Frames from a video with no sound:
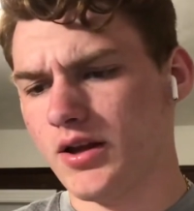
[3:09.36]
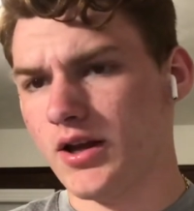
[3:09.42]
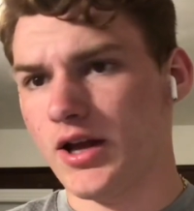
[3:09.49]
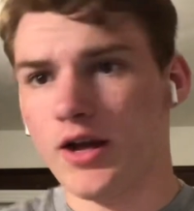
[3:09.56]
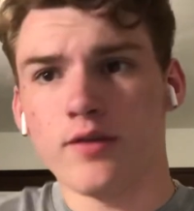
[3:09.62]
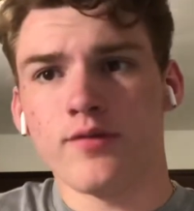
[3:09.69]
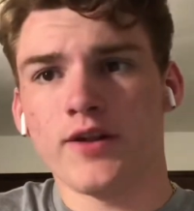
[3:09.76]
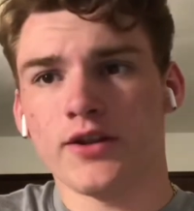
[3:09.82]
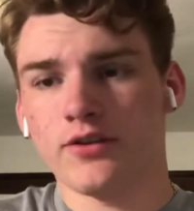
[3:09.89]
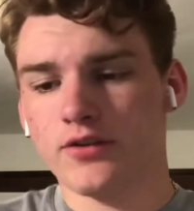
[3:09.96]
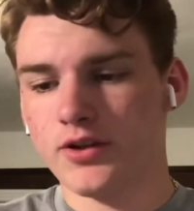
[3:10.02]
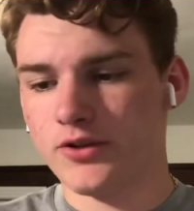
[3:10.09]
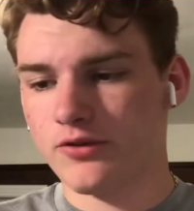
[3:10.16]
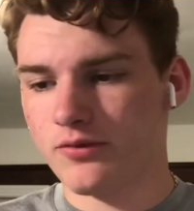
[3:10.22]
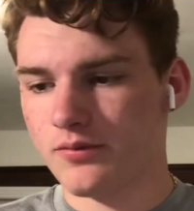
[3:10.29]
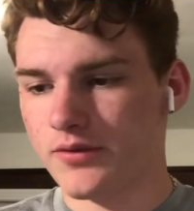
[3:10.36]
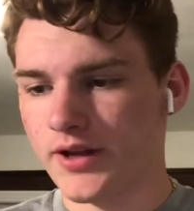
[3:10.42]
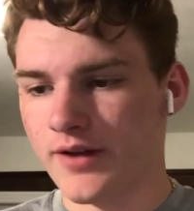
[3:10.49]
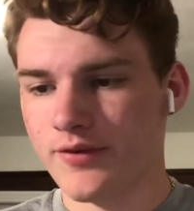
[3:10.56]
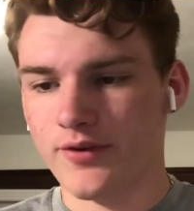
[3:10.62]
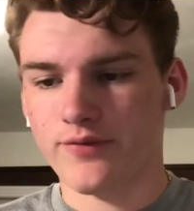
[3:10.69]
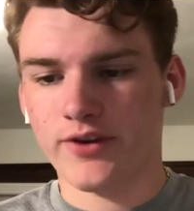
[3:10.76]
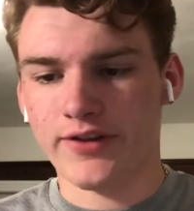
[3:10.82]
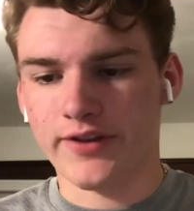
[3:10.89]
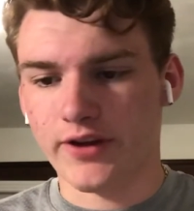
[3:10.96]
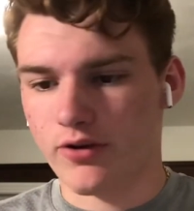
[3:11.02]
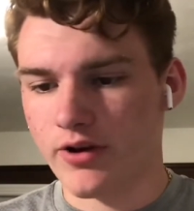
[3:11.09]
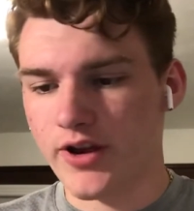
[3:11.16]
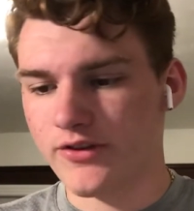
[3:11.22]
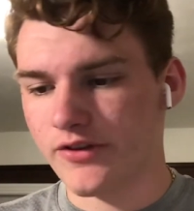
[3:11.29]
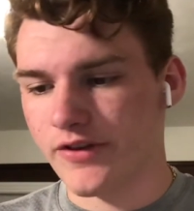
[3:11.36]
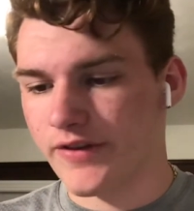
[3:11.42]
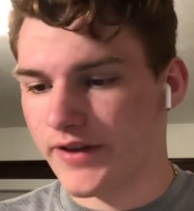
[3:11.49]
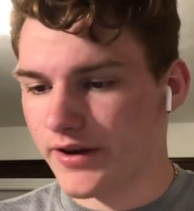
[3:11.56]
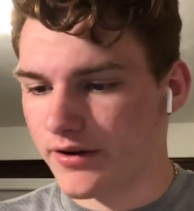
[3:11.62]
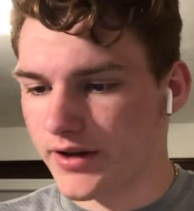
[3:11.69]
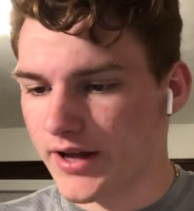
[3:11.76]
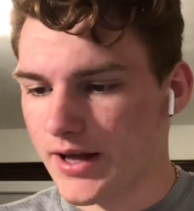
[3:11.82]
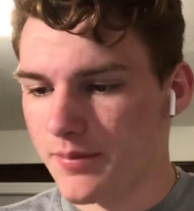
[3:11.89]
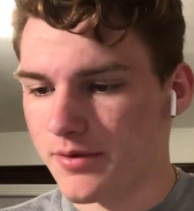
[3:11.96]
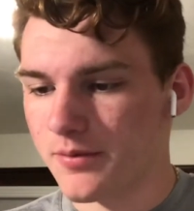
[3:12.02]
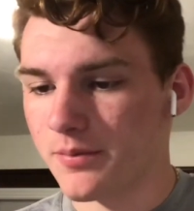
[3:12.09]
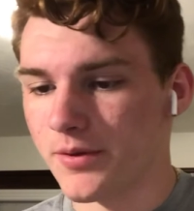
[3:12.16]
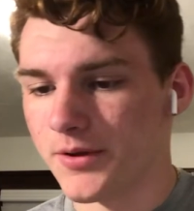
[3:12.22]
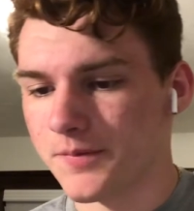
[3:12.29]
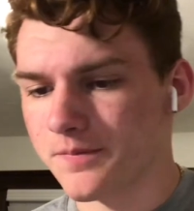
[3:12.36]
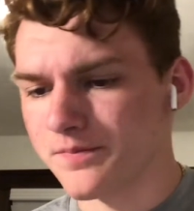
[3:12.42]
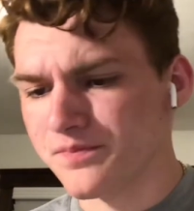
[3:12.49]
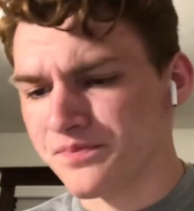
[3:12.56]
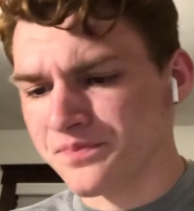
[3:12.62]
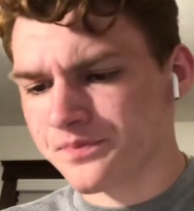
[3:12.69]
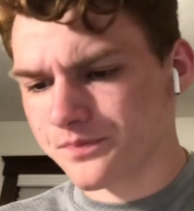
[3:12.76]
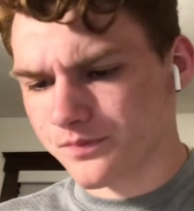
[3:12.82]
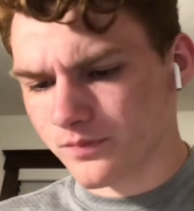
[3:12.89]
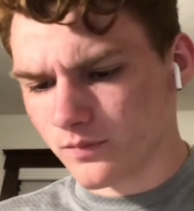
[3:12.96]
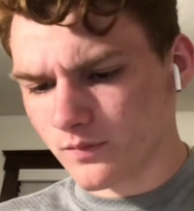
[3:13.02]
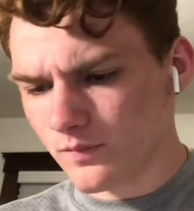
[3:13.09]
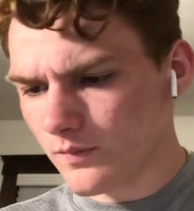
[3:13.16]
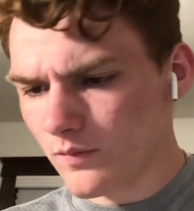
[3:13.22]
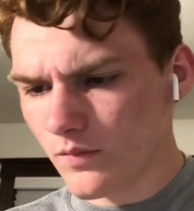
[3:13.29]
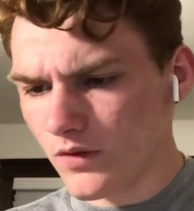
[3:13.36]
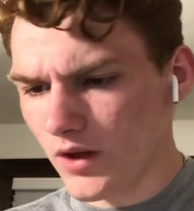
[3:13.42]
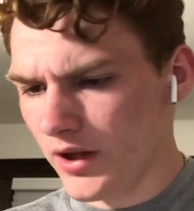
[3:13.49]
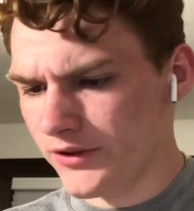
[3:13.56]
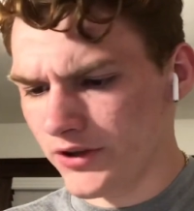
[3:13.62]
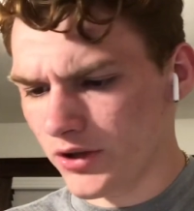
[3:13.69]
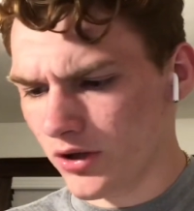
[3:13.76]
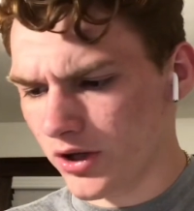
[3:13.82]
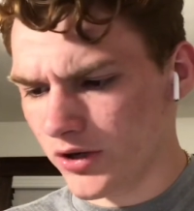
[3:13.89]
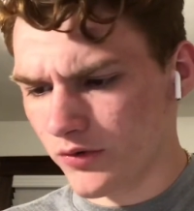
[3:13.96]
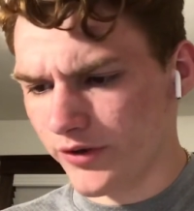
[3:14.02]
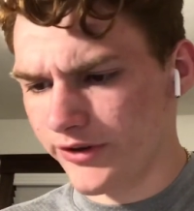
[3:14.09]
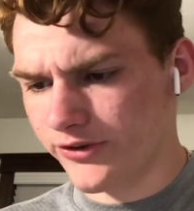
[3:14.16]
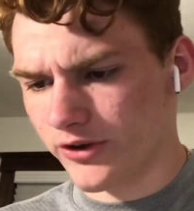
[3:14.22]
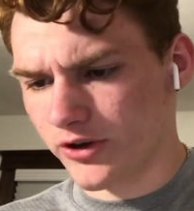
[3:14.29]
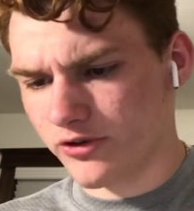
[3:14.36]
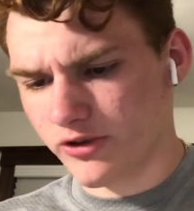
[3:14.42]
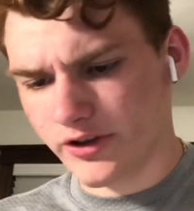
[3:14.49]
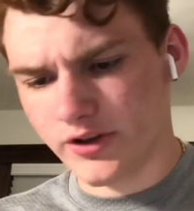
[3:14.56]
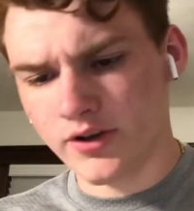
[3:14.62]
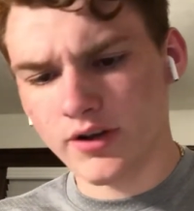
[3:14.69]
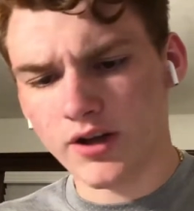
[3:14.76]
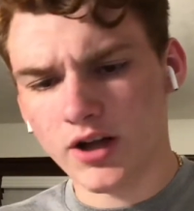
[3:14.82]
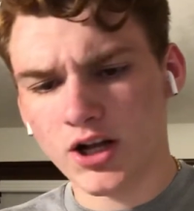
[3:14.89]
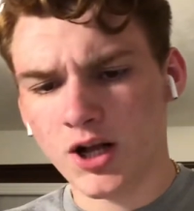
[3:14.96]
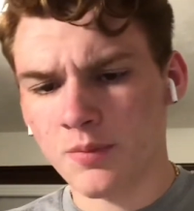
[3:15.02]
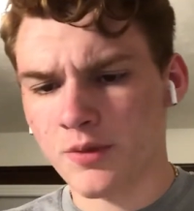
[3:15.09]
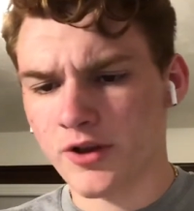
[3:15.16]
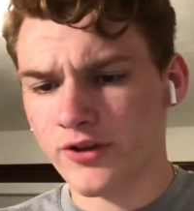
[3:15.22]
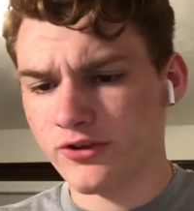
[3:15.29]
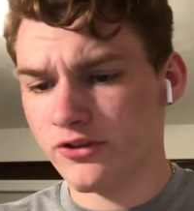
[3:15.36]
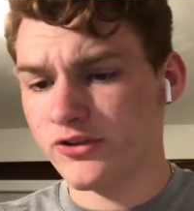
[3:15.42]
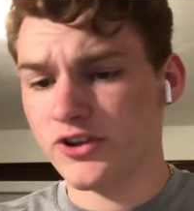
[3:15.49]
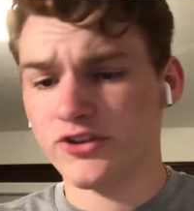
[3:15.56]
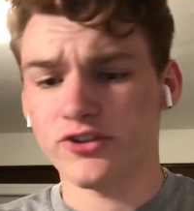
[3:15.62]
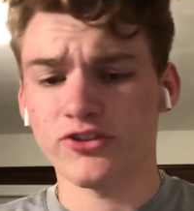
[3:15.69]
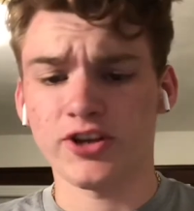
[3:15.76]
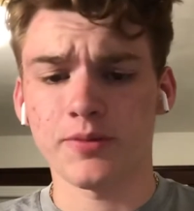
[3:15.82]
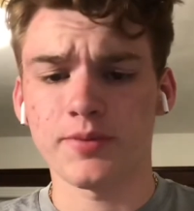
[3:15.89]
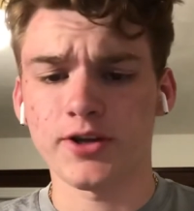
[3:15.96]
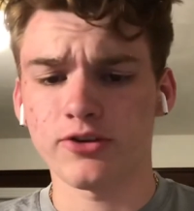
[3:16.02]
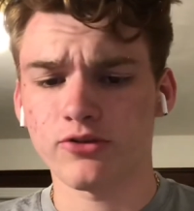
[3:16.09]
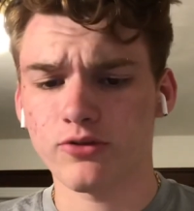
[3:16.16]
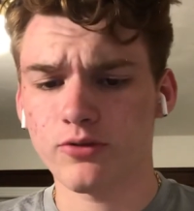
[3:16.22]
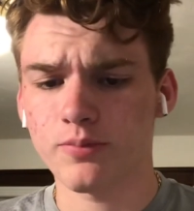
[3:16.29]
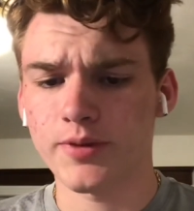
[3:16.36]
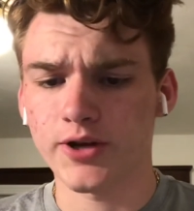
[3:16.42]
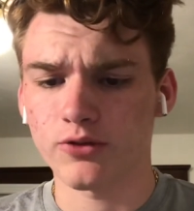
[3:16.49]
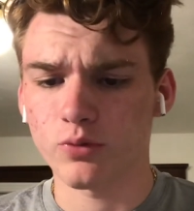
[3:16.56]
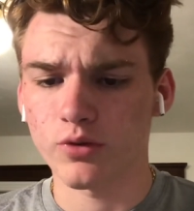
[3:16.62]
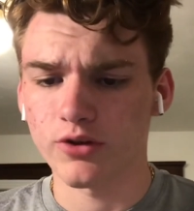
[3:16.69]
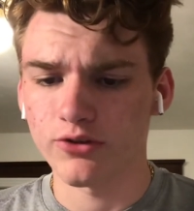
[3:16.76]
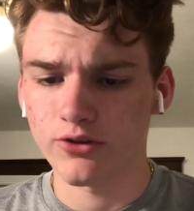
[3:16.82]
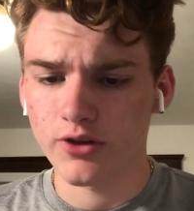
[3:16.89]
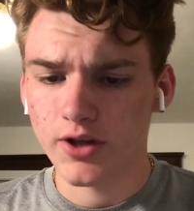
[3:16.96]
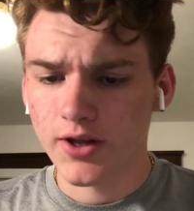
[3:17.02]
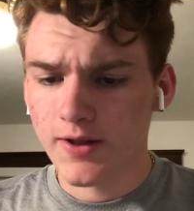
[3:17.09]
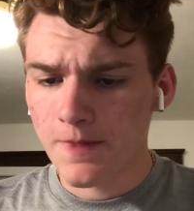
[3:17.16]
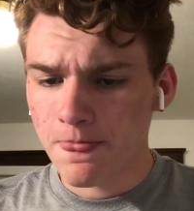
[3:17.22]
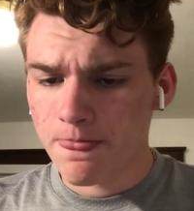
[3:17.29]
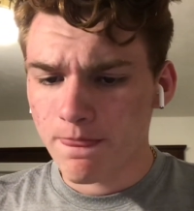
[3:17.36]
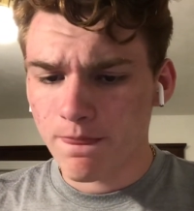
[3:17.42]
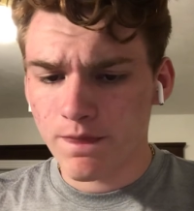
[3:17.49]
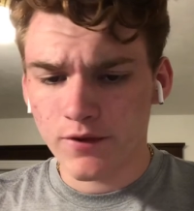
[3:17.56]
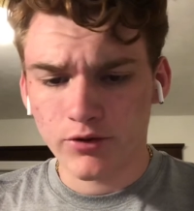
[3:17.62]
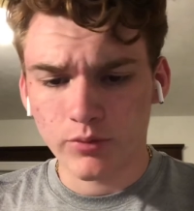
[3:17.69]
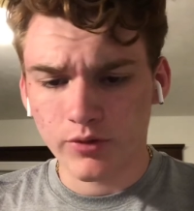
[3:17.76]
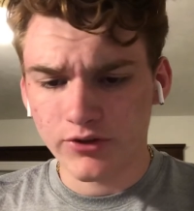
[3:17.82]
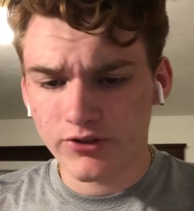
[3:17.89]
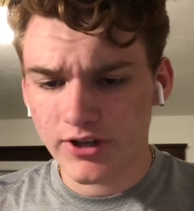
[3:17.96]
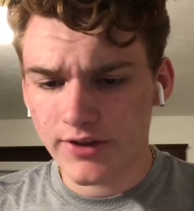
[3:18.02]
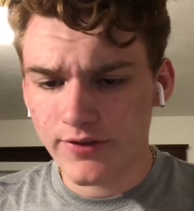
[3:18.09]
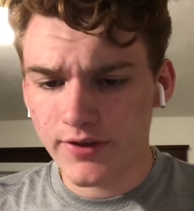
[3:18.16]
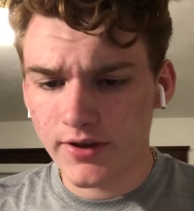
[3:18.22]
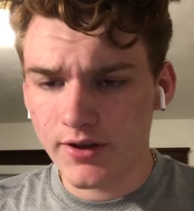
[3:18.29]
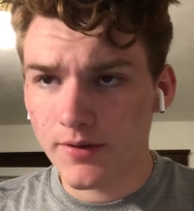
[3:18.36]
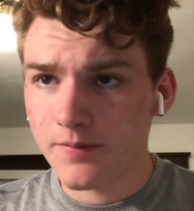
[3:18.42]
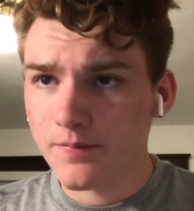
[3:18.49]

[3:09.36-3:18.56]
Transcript: I find that crazy that could happen. But I did a lot of research, and a couple other statistics I picked was, this one said that